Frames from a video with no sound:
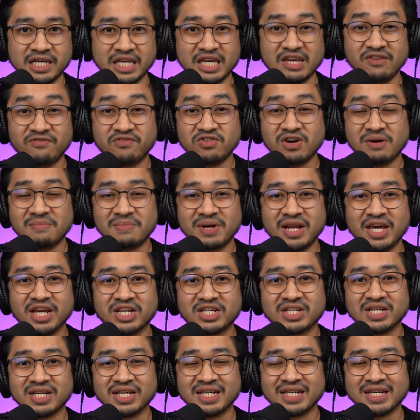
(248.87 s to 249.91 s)
If you're
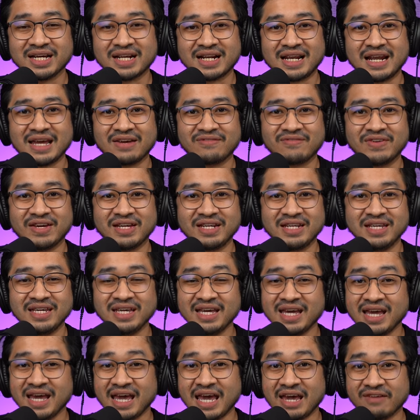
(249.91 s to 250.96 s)
Malaysian in the Klang
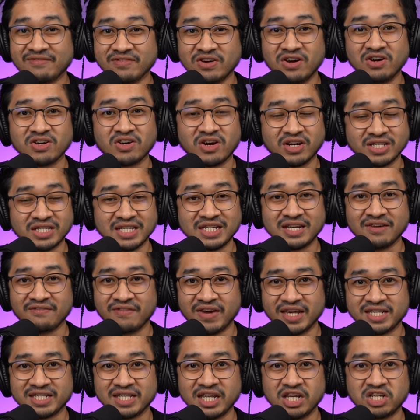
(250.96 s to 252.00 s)
Valley and have not gotten the
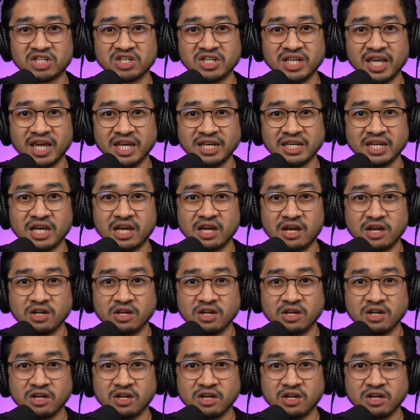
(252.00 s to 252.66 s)
vaccination yet,